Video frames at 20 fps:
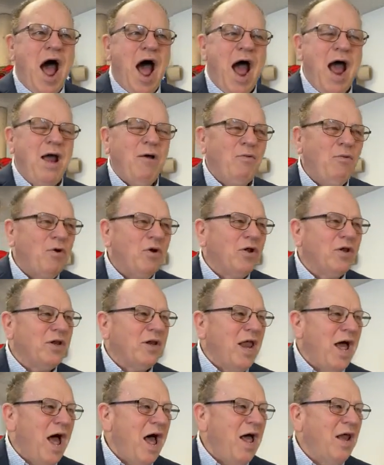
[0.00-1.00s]
I will
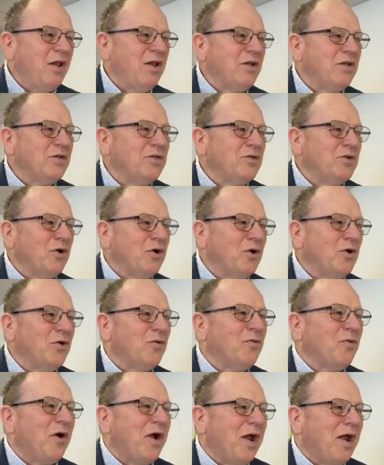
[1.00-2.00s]
not
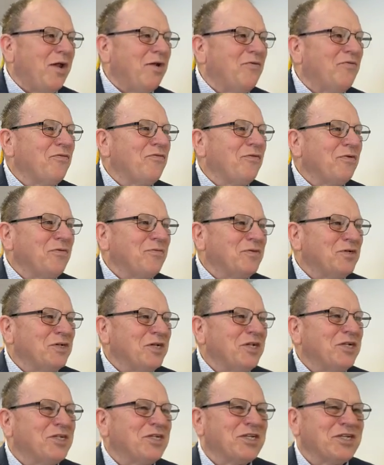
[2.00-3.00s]
turn away from
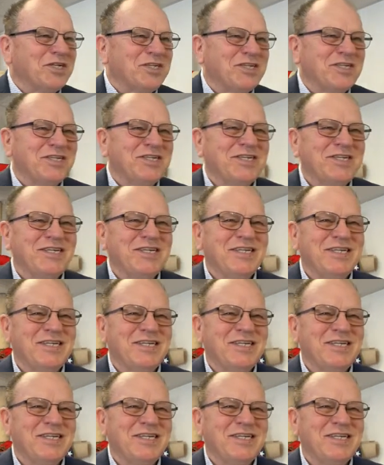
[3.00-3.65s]
Jesus.